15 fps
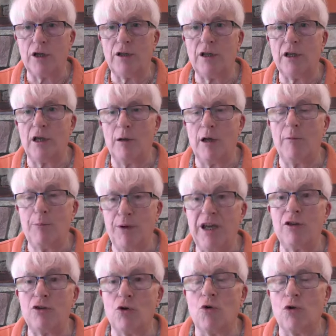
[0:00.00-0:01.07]
I think it
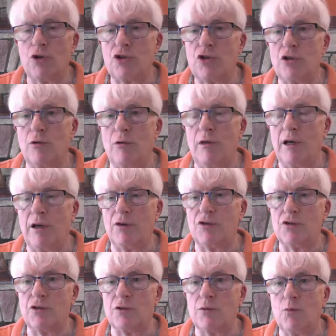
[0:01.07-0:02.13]
peaked August
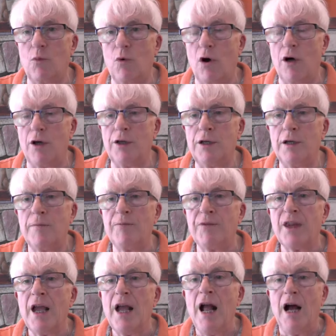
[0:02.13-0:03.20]
2001.
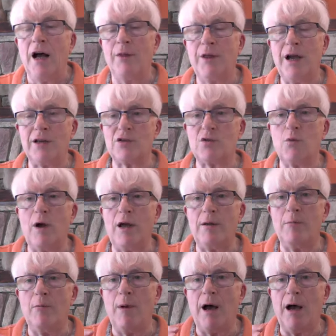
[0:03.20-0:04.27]
And that's
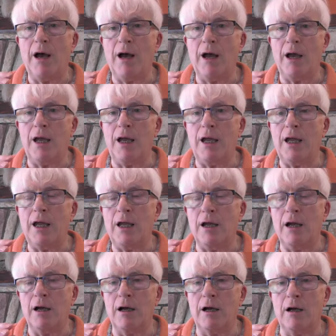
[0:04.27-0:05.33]
when
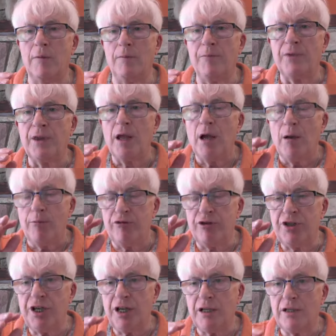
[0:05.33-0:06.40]
my
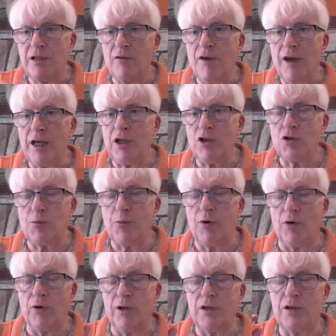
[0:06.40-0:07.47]
predictive age
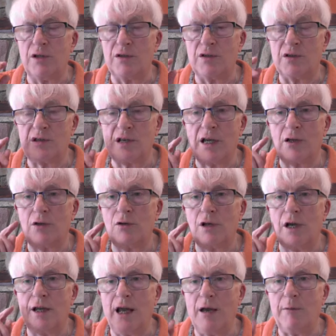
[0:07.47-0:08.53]
point in
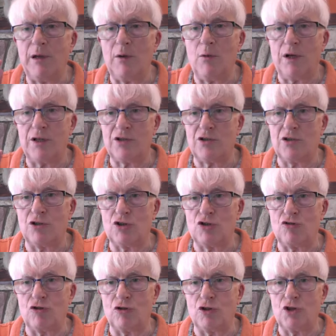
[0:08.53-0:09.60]
psychodynamic Western
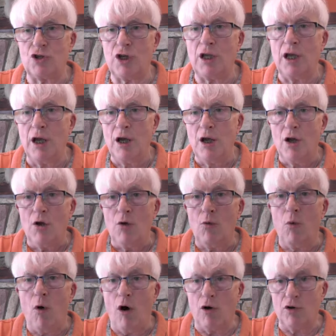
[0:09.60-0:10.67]
astrology
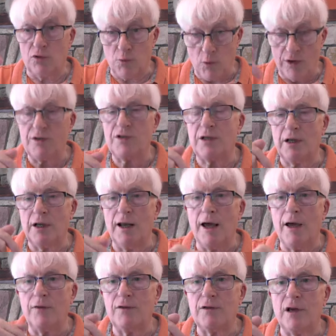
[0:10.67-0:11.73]
was, once in a
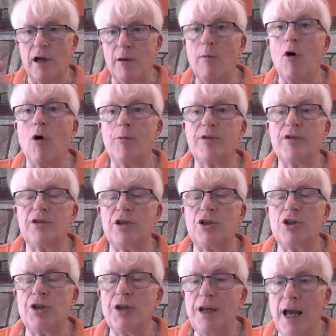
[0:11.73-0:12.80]
lifetime,
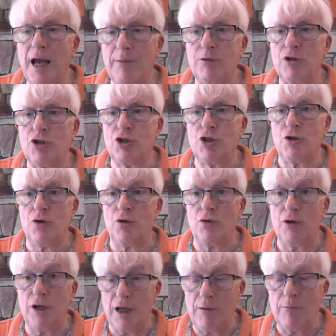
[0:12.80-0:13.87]
opposition
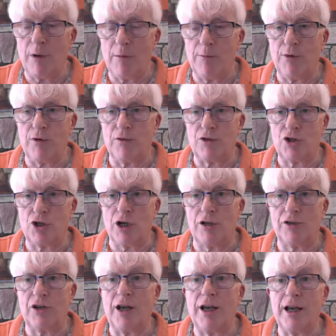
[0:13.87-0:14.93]
Neptune in my birth
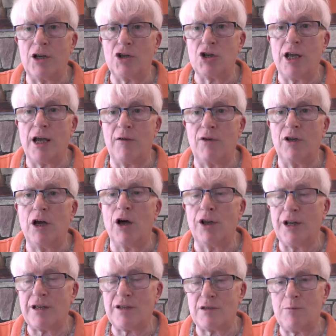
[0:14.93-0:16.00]
chart. And I actually have an
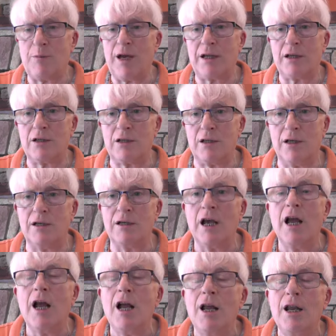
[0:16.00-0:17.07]
unaspected
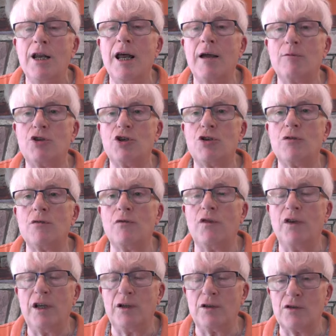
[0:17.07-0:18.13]
Neptune
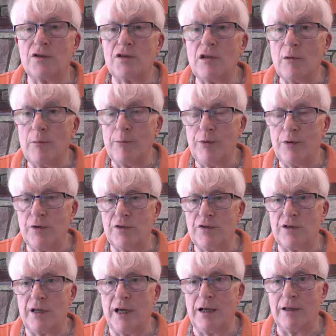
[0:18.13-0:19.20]
Venus
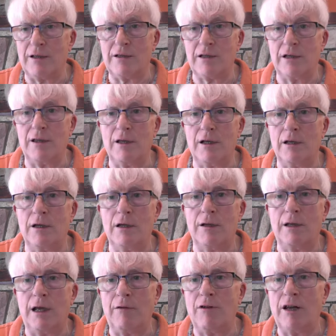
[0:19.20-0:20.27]
subpersonality.
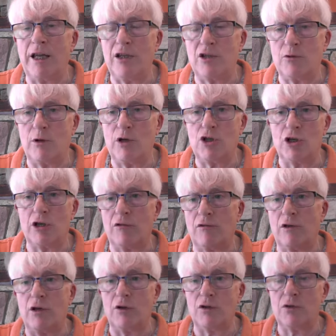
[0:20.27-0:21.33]
They relate to each other
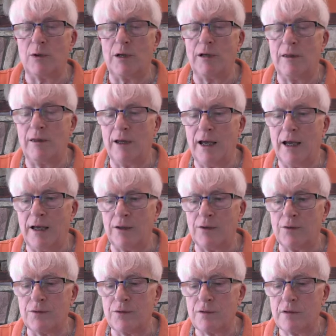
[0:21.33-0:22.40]
and not to anything
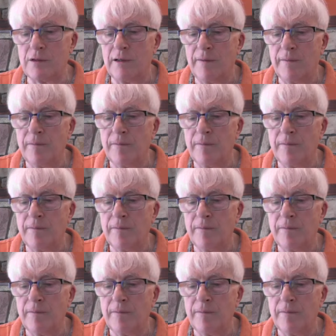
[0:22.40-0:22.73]
else.